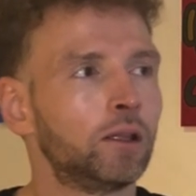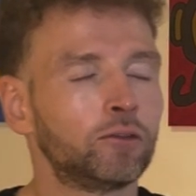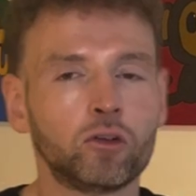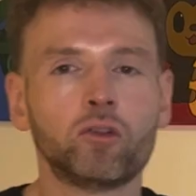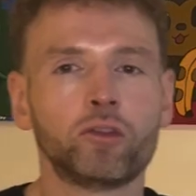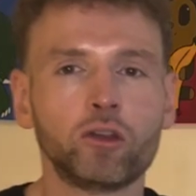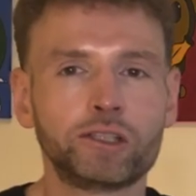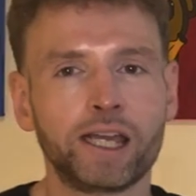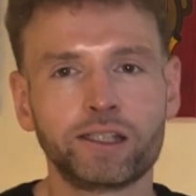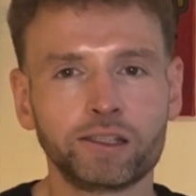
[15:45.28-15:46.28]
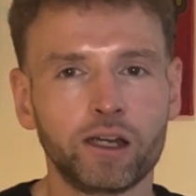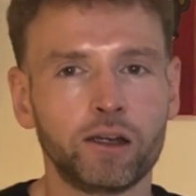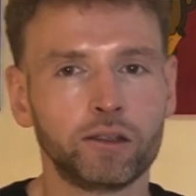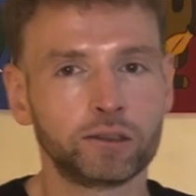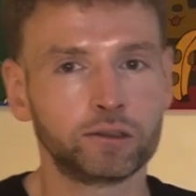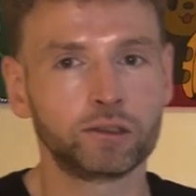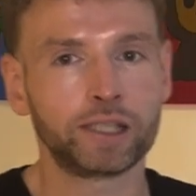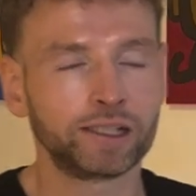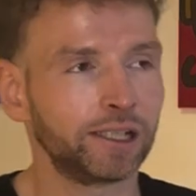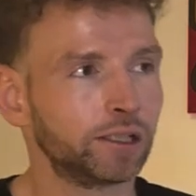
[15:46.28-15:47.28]
for those 10
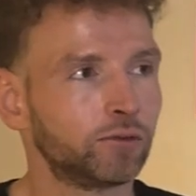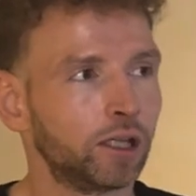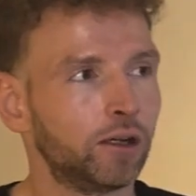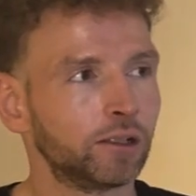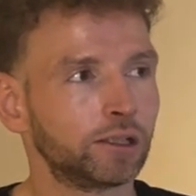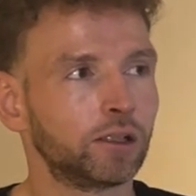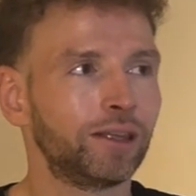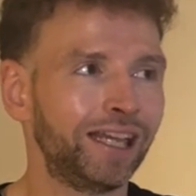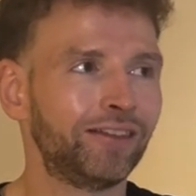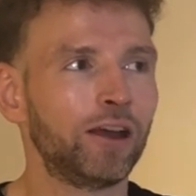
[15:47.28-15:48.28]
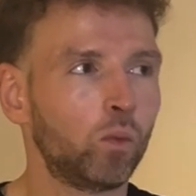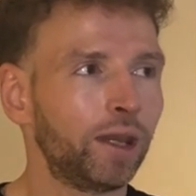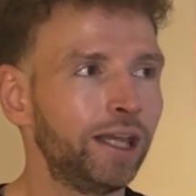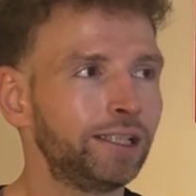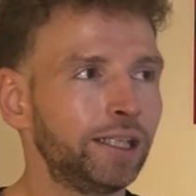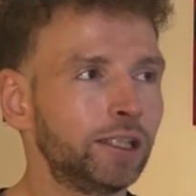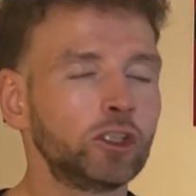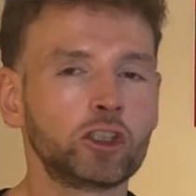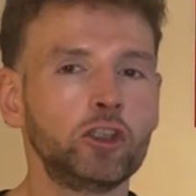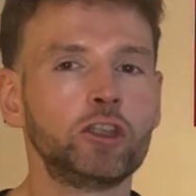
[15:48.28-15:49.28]
sets of darts. So they're hitting that 180 can
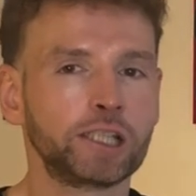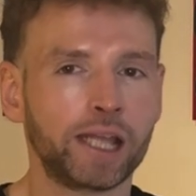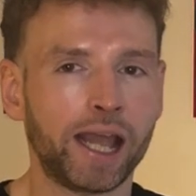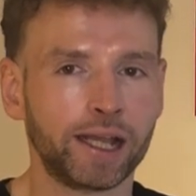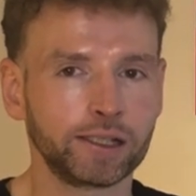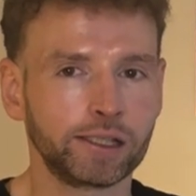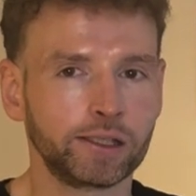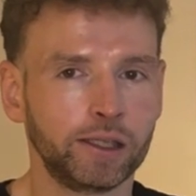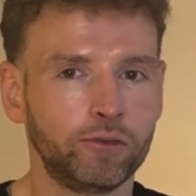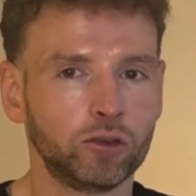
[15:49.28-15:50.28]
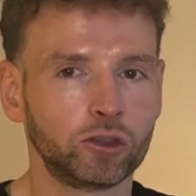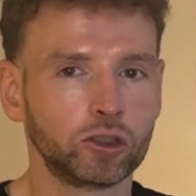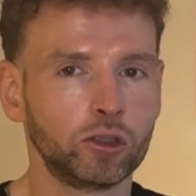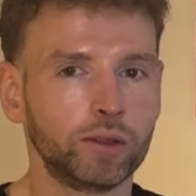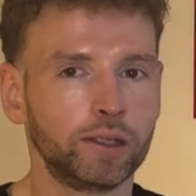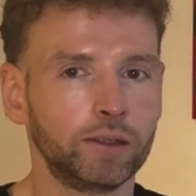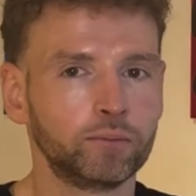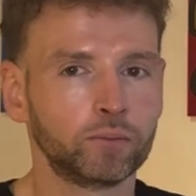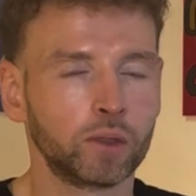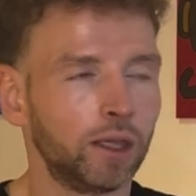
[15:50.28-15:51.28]
skew the stats if you're just doing
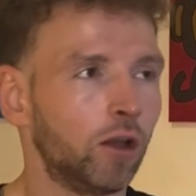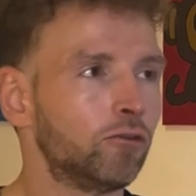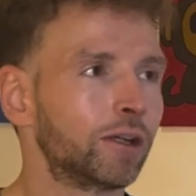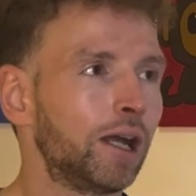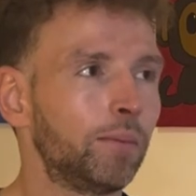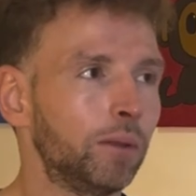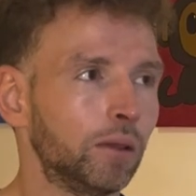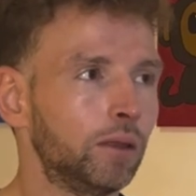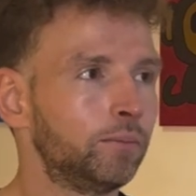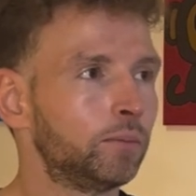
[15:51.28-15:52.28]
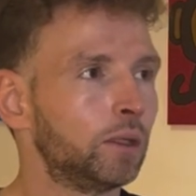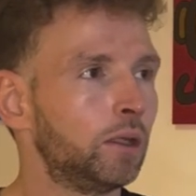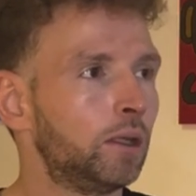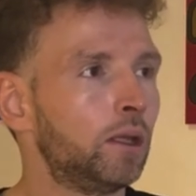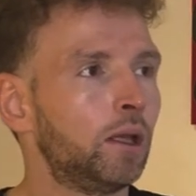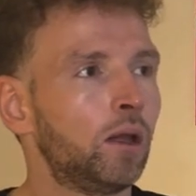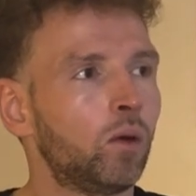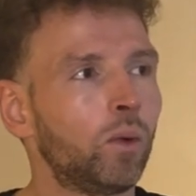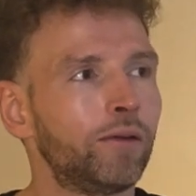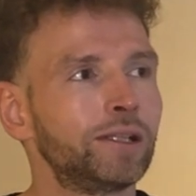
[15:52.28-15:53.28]
it over a couple.
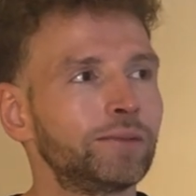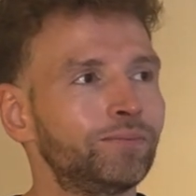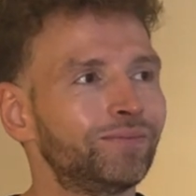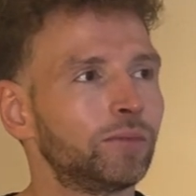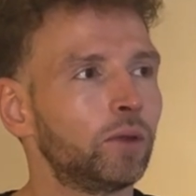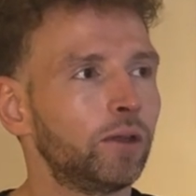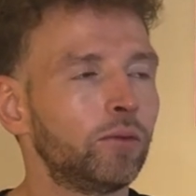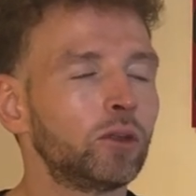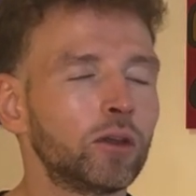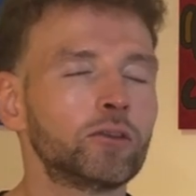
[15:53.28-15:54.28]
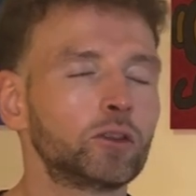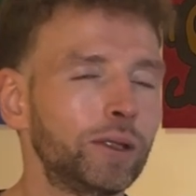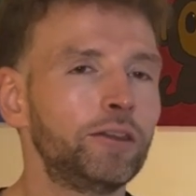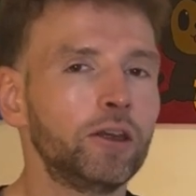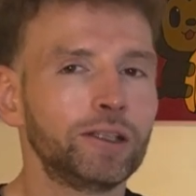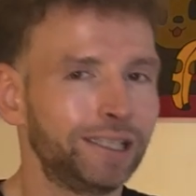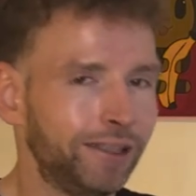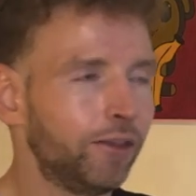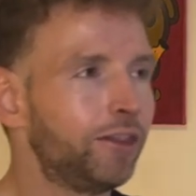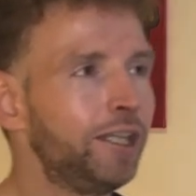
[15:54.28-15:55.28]
Whereas if I'm doing it over 20,
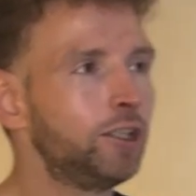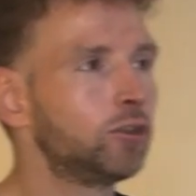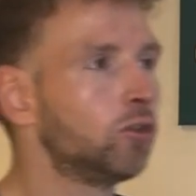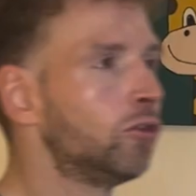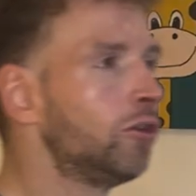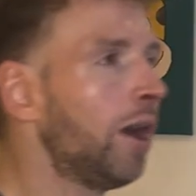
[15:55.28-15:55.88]
30, these sort of